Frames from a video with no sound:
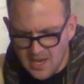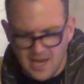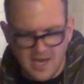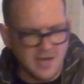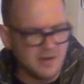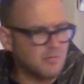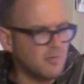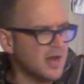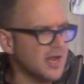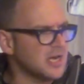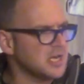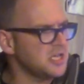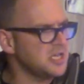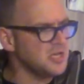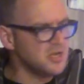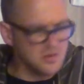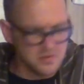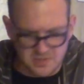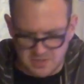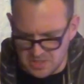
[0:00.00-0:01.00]
And when
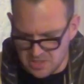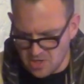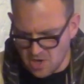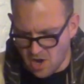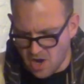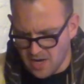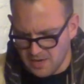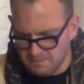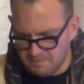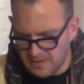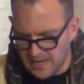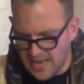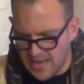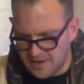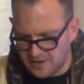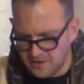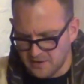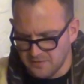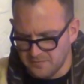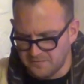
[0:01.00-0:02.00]
Hugh's
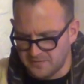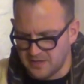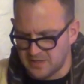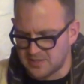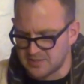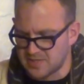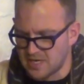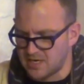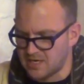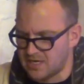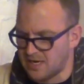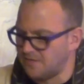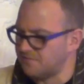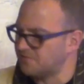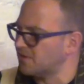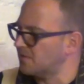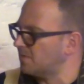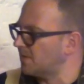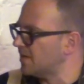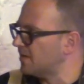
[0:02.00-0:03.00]
non-bladder feels
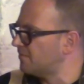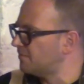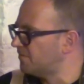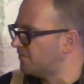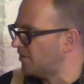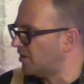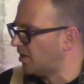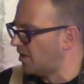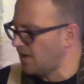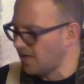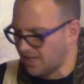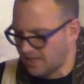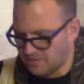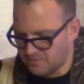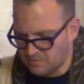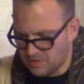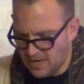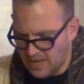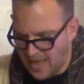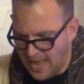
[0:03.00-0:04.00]
uncomfortably full
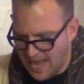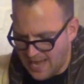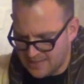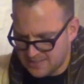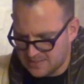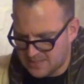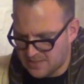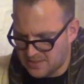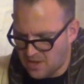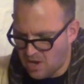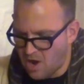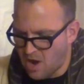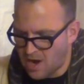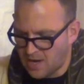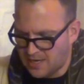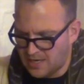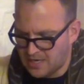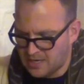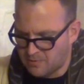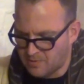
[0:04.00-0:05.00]
and relaxed in the
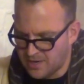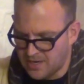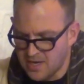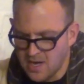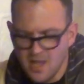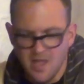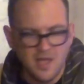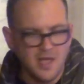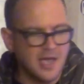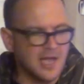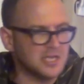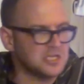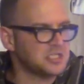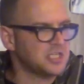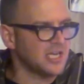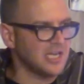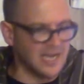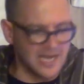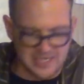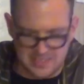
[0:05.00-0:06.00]
hot liquid, and
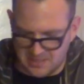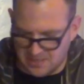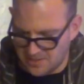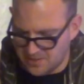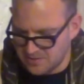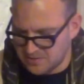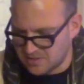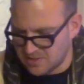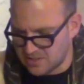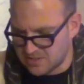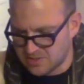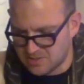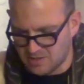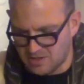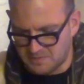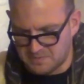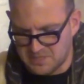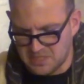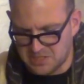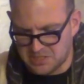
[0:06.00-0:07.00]
she lets loose a
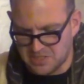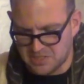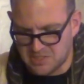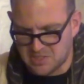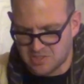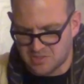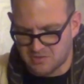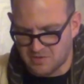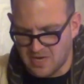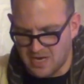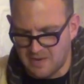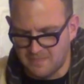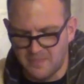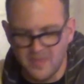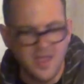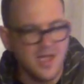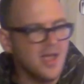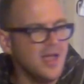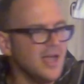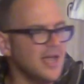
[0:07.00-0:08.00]
surreptitious stream,
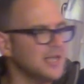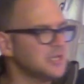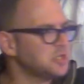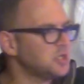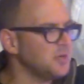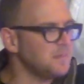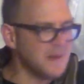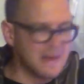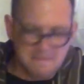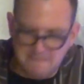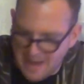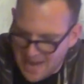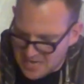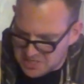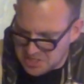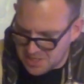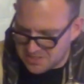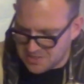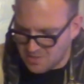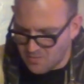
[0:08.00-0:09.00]
it should be
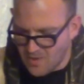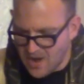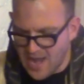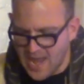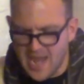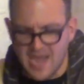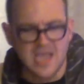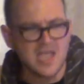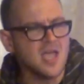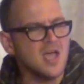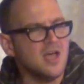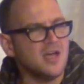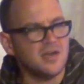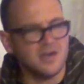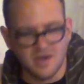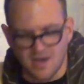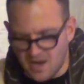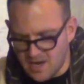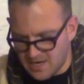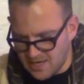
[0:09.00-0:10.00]
magicked away,
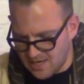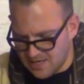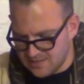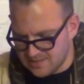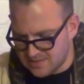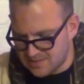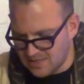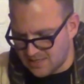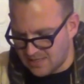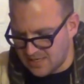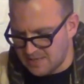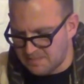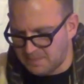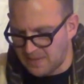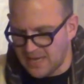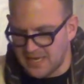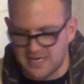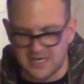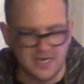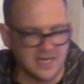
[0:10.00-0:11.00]
not instantly
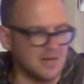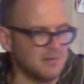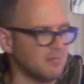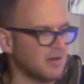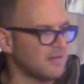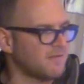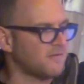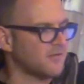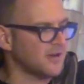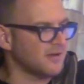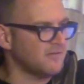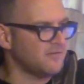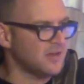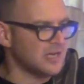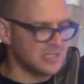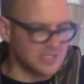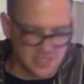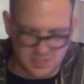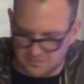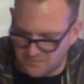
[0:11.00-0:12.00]
blended in with
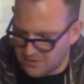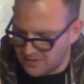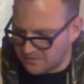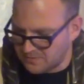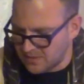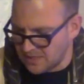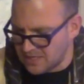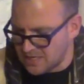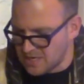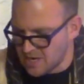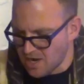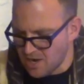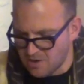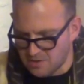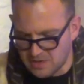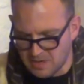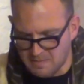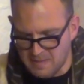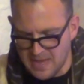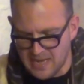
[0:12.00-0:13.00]
vintage Veuve
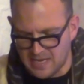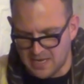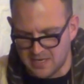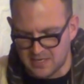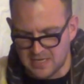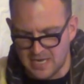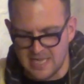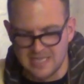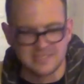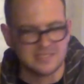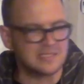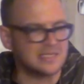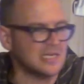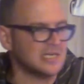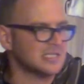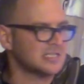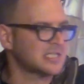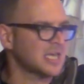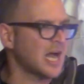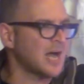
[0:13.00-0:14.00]
Clicquot to make an
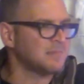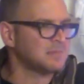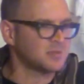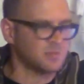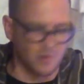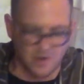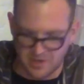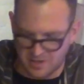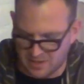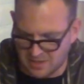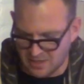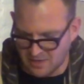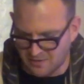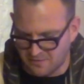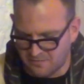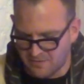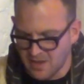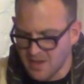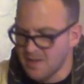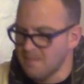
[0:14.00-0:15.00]
instant tub's worth of